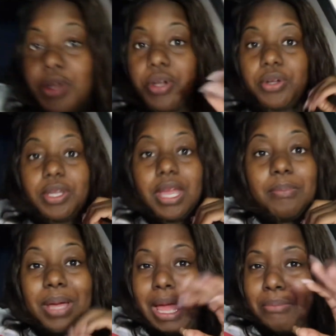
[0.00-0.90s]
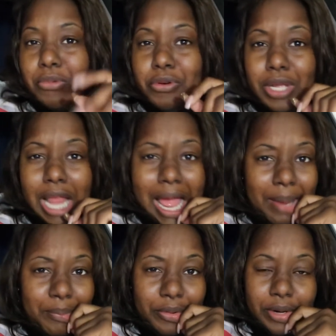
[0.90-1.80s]
Okay, but
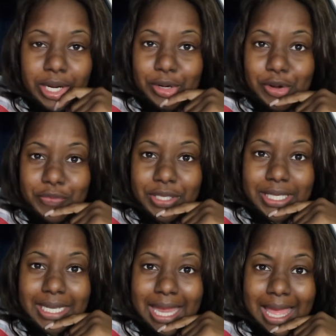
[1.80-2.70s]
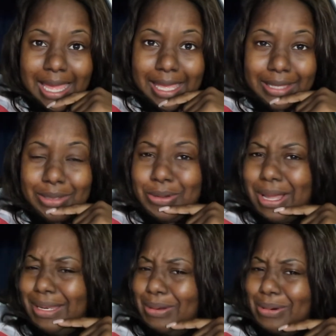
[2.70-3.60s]
I really love this light.
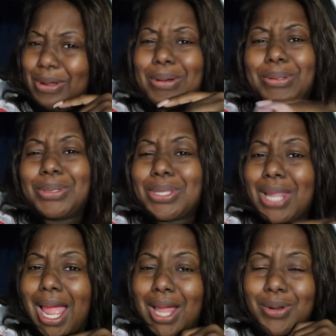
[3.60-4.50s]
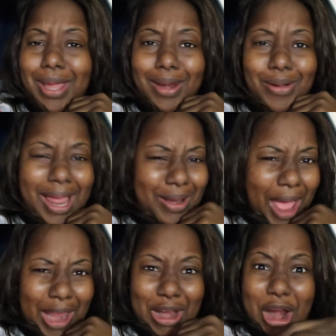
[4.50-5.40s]
Look, how do I look?
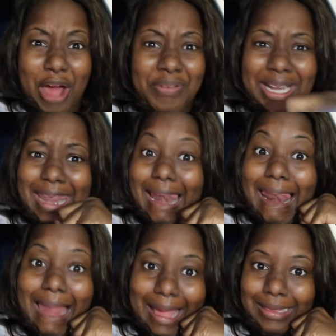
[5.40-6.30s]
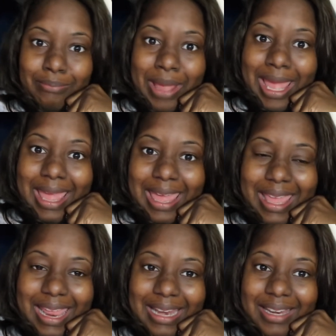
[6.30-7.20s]
I'm loving the light,
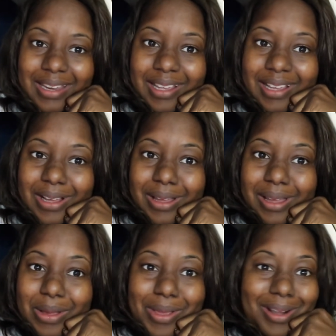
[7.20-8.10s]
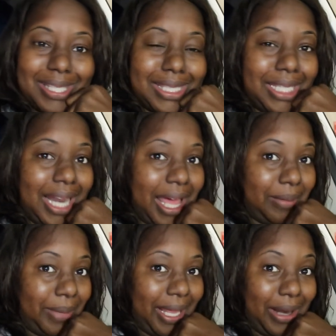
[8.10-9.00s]
man. You don't see
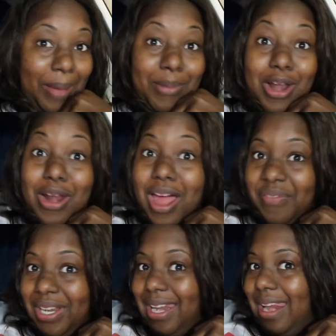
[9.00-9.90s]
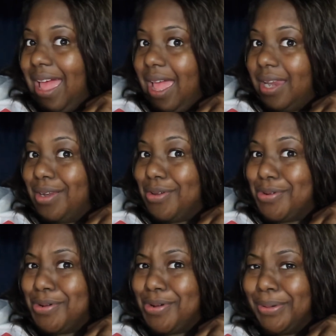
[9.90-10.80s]
that, man? I'm loving the light.
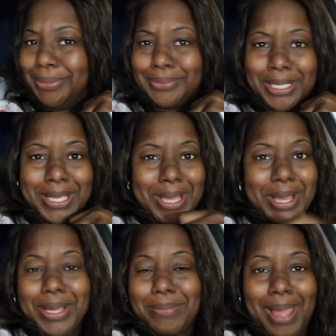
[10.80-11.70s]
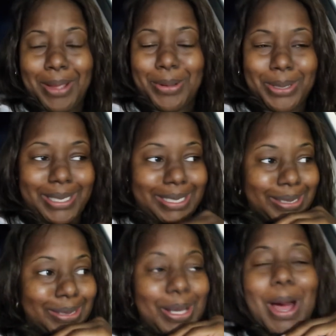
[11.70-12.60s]
Oh, my
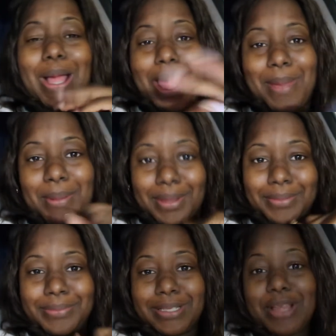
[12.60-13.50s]
goodness. Okay, baby.